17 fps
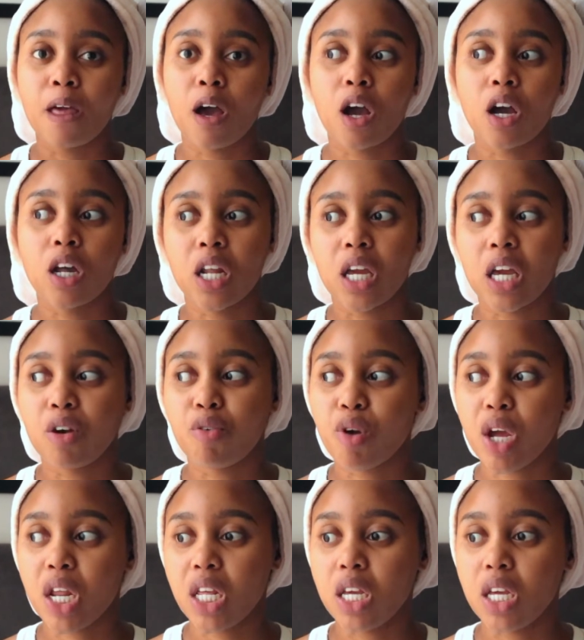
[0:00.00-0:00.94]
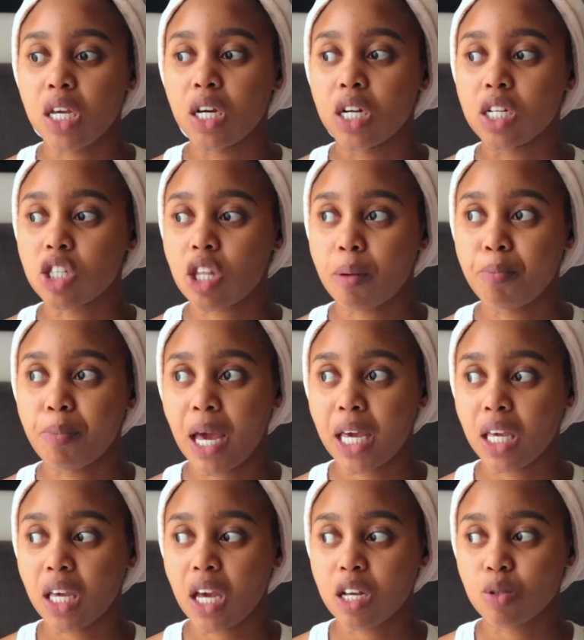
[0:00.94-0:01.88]
Gonna get ready, gonna start
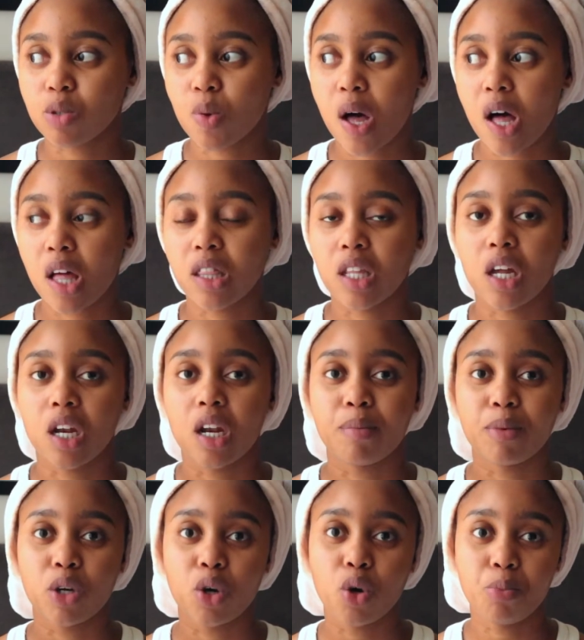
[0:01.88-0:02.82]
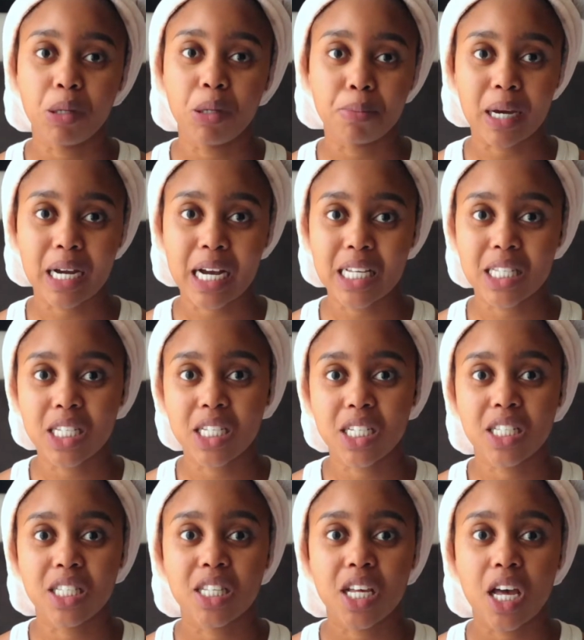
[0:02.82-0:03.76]
packing as well, and then I'm gonna go meet my
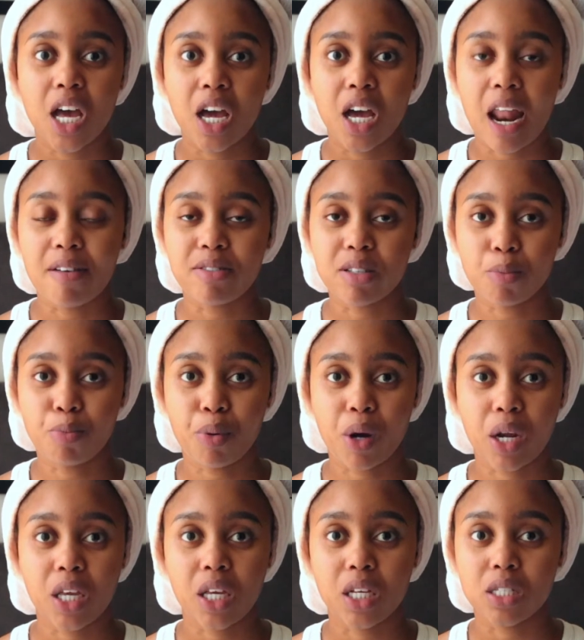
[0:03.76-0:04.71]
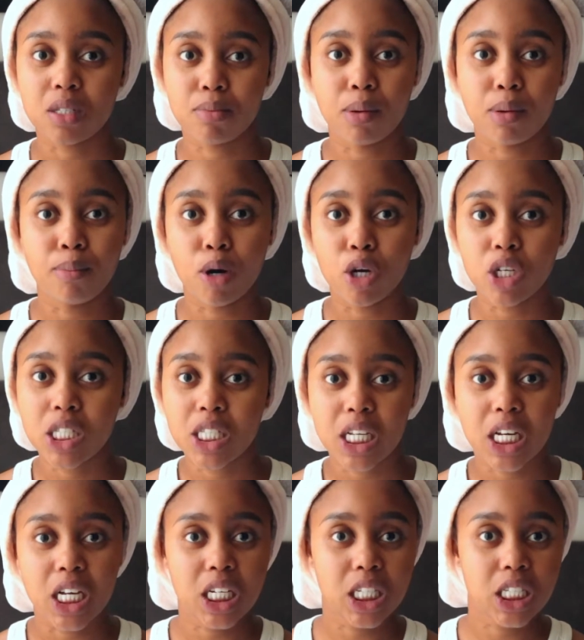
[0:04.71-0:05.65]
cousins, have some brekkie and some
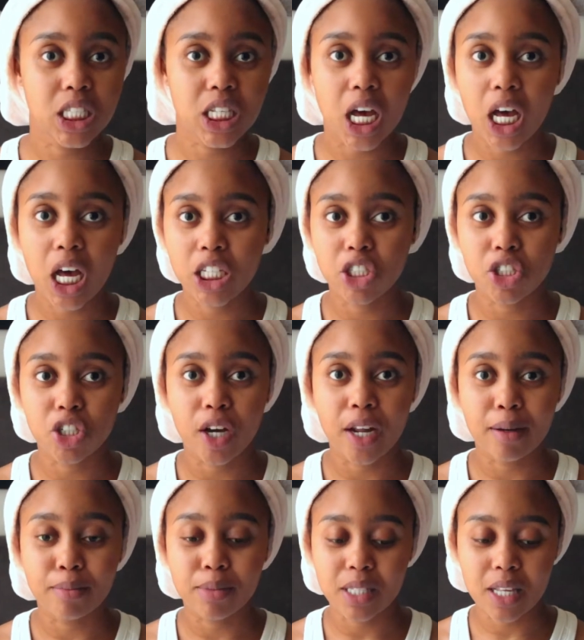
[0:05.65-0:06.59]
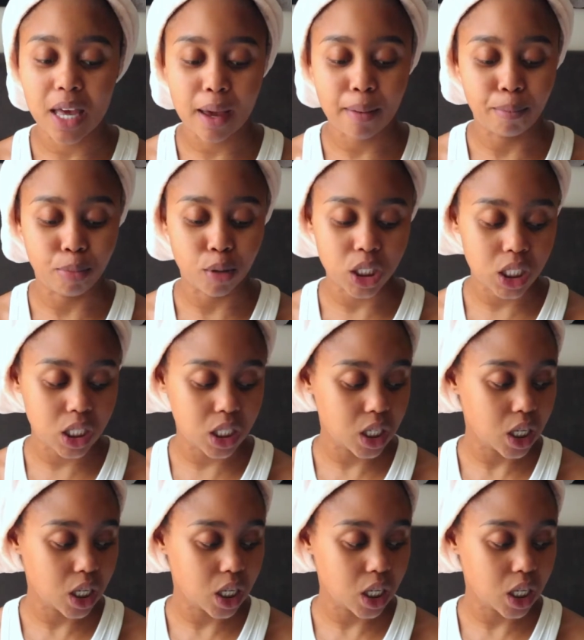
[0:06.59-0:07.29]
mimosas, you know what I'm saying, but